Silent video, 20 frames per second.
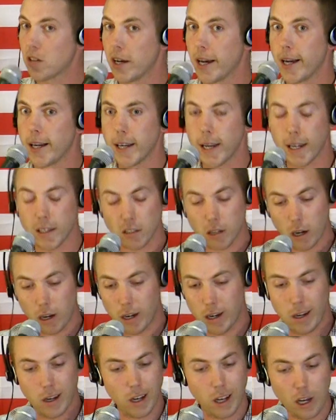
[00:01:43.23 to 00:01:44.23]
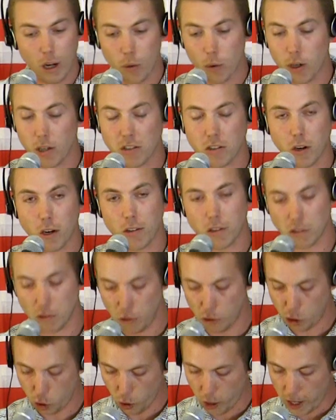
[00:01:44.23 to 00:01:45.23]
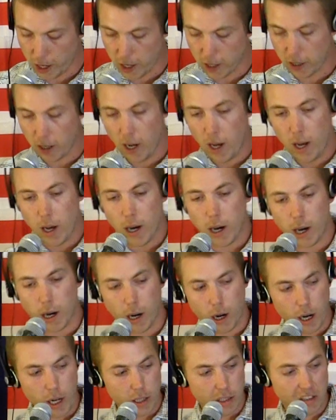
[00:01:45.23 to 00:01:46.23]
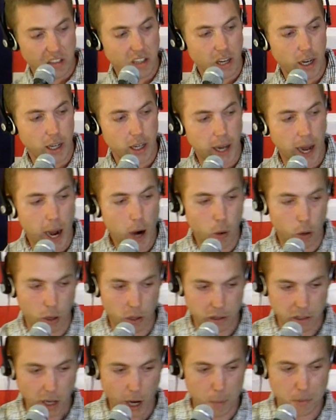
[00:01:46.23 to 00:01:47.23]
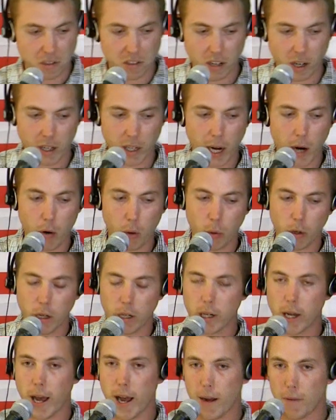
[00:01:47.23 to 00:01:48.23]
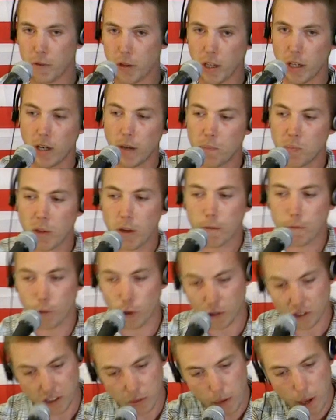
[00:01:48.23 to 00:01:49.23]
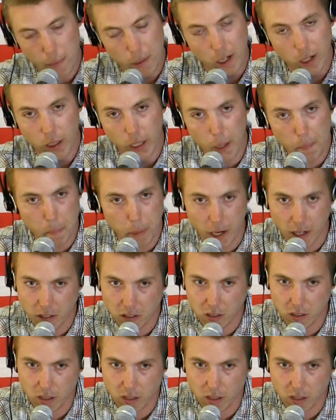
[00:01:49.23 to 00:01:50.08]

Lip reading: And as we're going to start this new trend on the second hour, at the top of the second hour, we're going to have the First Amendment Olympics.